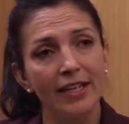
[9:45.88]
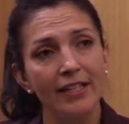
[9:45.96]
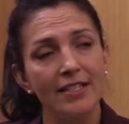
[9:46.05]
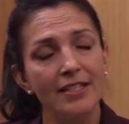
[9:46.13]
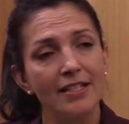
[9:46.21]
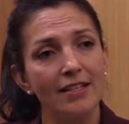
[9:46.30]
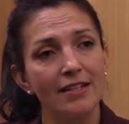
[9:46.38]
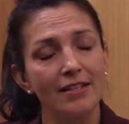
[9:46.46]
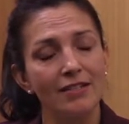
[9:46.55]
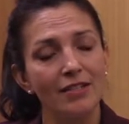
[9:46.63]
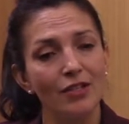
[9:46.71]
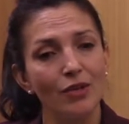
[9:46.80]
And
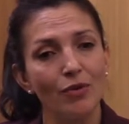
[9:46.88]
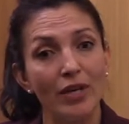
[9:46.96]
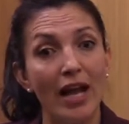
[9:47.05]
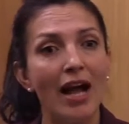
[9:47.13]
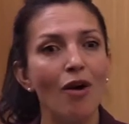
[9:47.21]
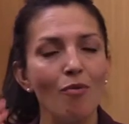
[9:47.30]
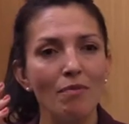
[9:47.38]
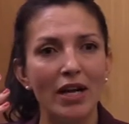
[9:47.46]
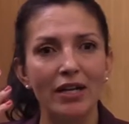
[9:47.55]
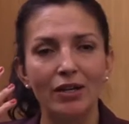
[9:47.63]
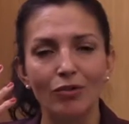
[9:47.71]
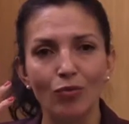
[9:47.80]
so now
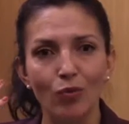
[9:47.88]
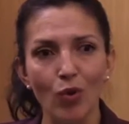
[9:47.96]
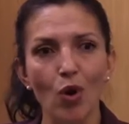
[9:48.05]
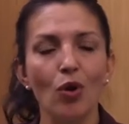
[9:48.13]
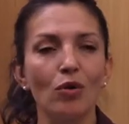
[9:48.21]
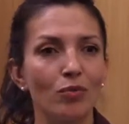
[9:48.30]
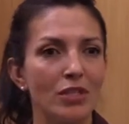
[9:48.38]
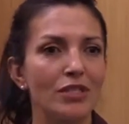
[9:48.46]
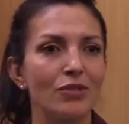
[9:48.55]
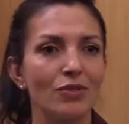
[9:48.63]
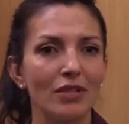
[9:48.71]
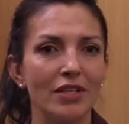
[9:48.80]
my role
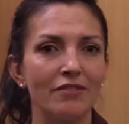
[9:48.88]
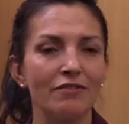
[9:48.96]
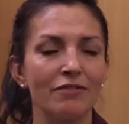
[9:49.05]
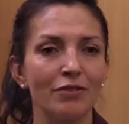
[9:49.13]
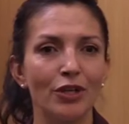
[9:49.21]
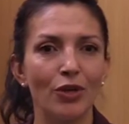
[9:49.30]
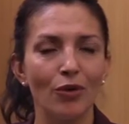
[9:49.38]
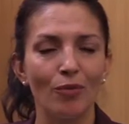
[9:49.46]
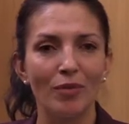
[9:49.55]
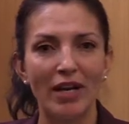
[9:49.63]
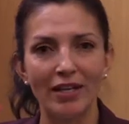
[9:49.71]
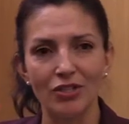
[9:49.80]
was to leave, you
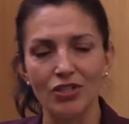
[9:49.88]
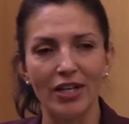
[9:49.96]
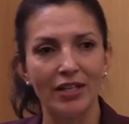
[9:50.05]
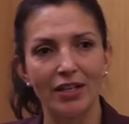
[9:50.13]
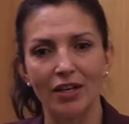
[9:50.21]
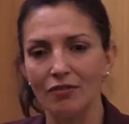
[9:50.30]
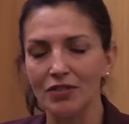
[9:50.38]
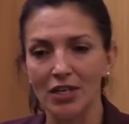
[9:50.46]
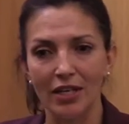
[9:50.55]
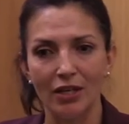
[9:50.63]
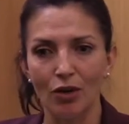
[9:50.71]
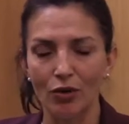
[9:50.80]
know, my understanding of
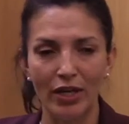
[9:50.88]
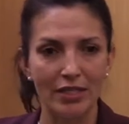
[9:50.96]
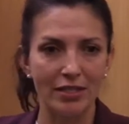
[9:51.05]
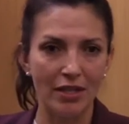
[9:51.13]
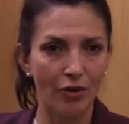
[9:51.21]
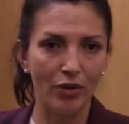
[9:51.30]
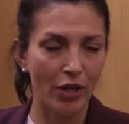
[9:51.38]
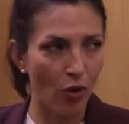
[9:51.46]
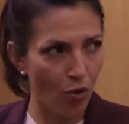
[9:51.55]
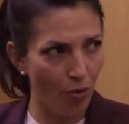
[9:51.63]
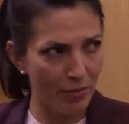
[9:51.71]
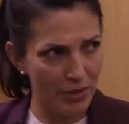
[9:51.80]
like, okay, it's not only
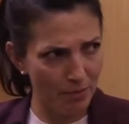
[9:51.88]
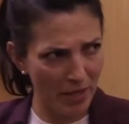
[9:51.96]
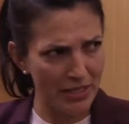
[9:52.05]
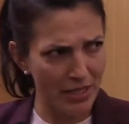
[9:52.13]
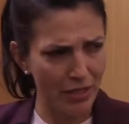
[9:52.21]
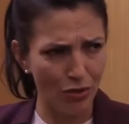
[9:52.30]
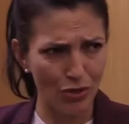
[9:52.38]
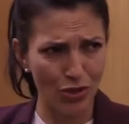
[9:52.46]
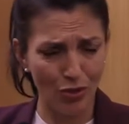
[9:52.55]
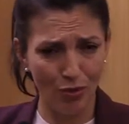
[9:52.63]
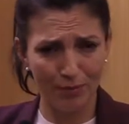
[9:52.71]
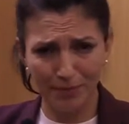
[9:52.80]
home, it's Mexico.
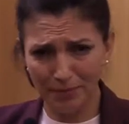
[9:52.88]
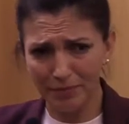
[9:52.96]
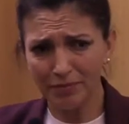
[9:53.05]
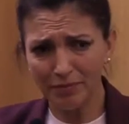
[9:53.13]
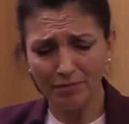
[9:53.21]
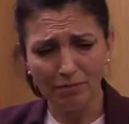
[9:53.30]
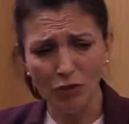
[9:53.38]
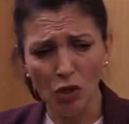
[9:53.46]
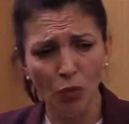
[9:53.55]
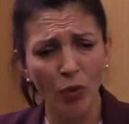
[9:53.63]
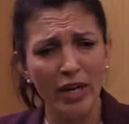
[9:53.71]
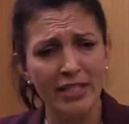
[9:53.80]
So
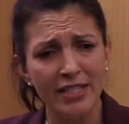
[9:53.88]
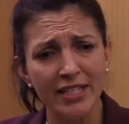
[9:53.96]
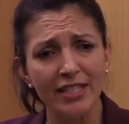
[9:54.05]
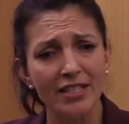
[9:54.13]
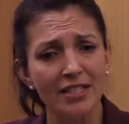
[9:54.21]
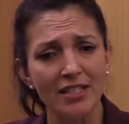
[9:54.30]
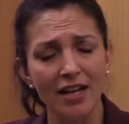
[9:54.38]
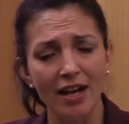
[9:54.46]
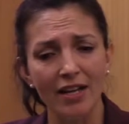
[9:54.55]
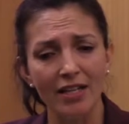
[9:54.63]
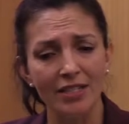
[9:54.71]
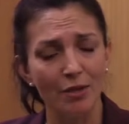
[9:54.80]
what I did is
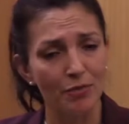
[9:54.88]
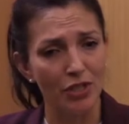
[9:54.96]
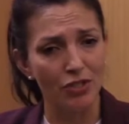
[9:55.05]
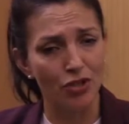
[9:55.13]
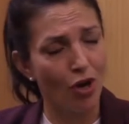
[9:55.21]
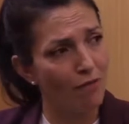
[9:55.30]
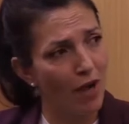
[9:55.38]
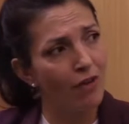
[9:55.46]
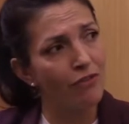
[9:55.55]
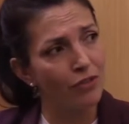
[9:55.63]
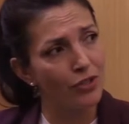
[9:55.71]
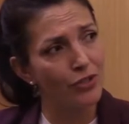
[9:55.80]
I accepted a job
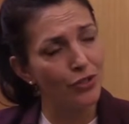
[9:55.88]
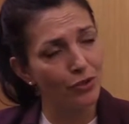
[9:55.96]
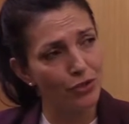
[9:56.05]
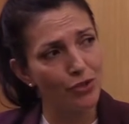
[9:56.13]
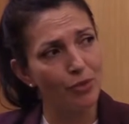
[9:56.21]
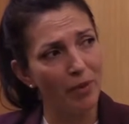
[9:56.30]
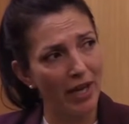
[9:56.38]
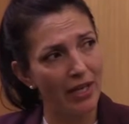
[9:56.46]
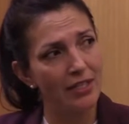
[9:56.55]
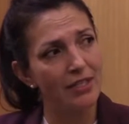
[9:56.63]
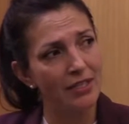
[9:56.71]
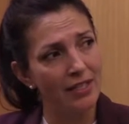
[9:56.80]
offer to go to
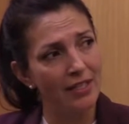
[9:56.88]
Japan.